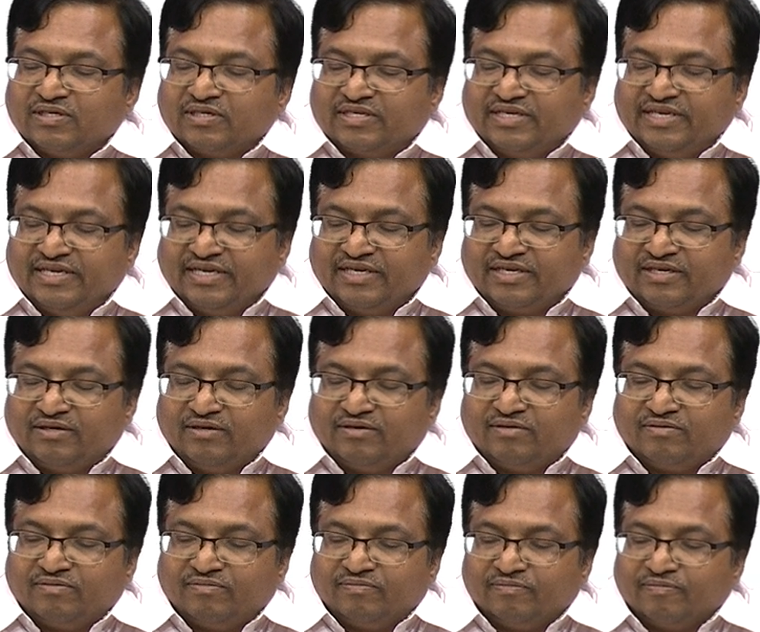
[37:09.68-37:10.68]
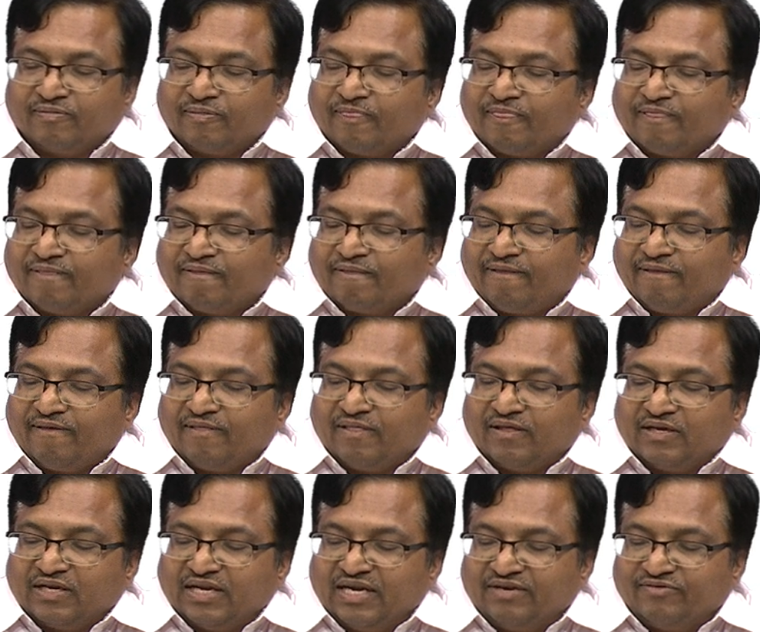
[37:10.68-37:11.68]
creating
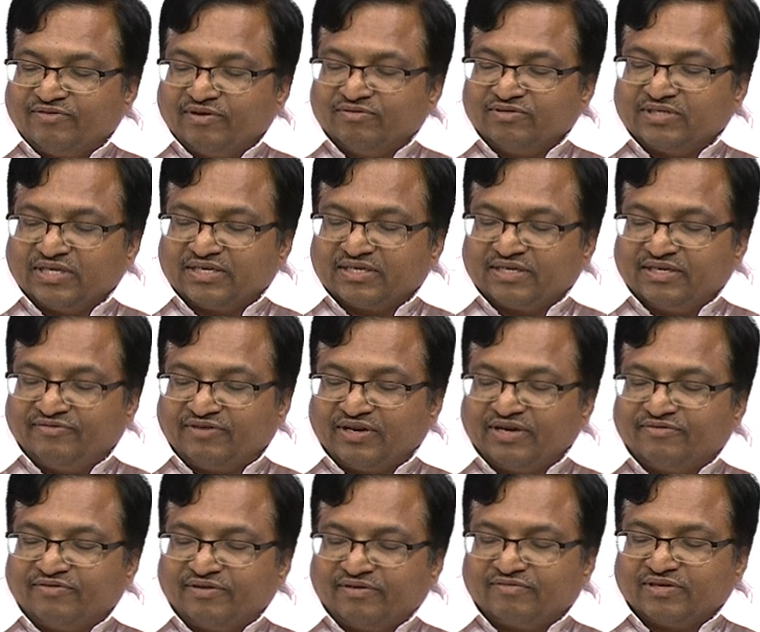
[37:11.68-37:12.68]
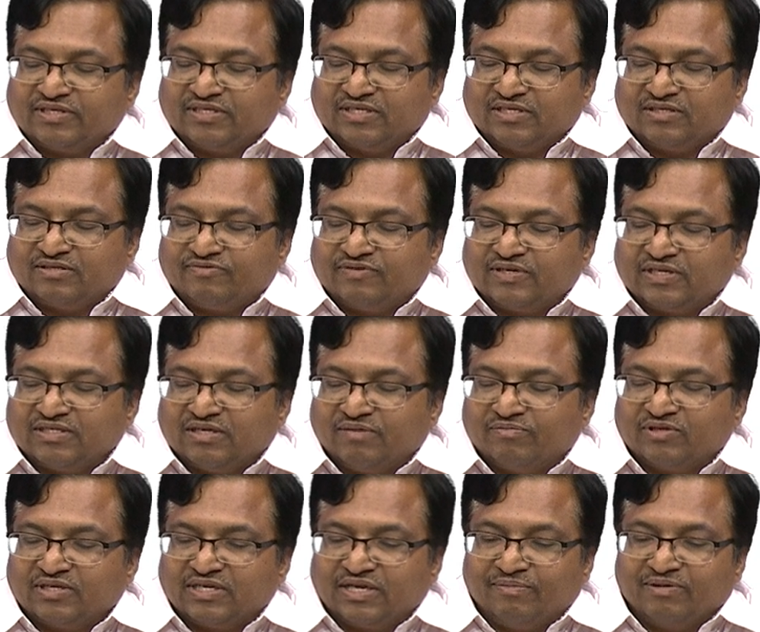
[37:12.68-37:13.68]
light waves at different frequencies, for
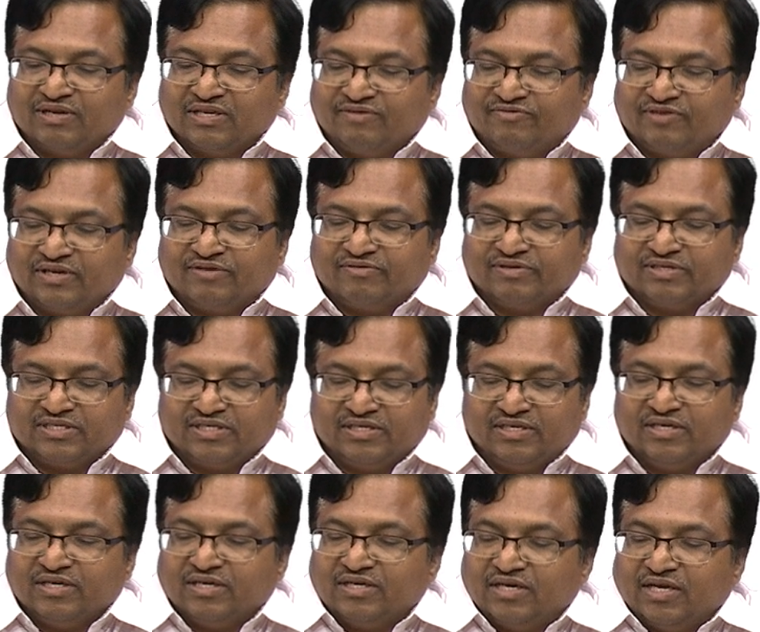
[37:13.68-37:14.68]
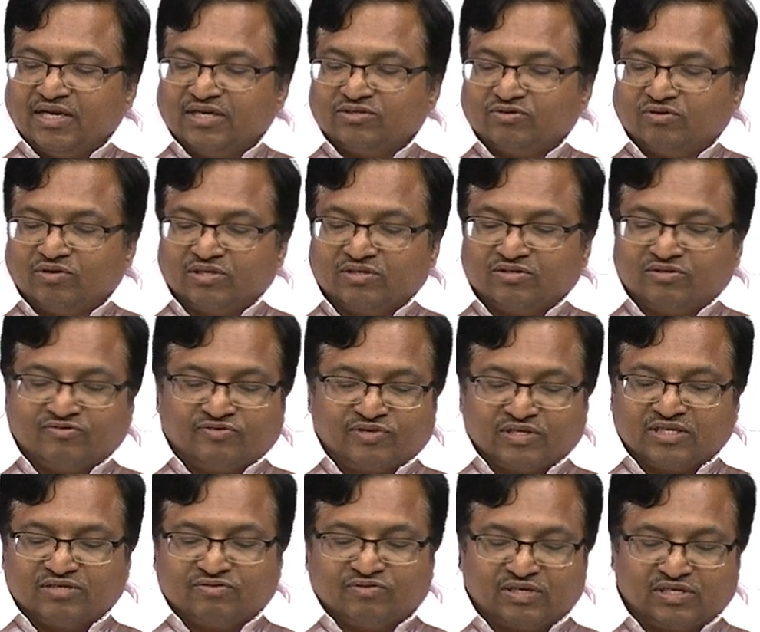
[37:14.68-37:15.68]
example the double the frequency and so on and so forth.
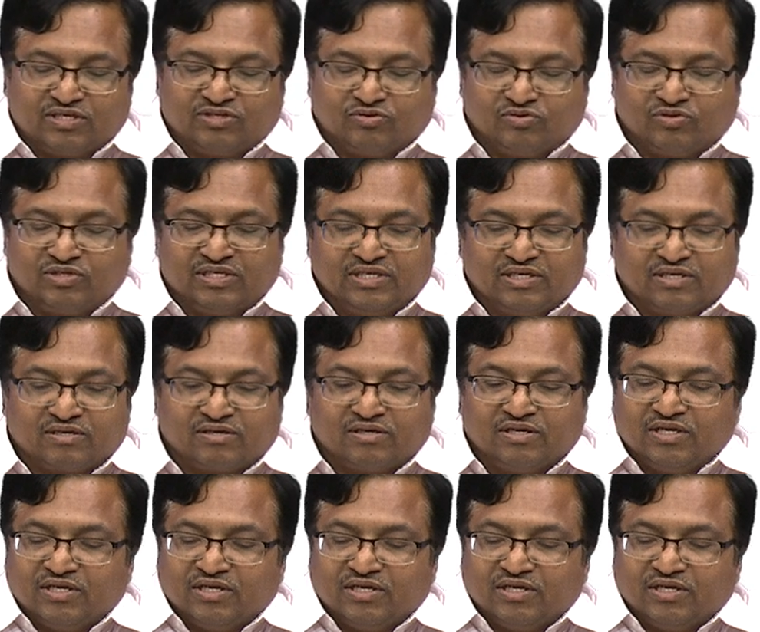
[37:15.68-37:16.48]
That is what is shown here.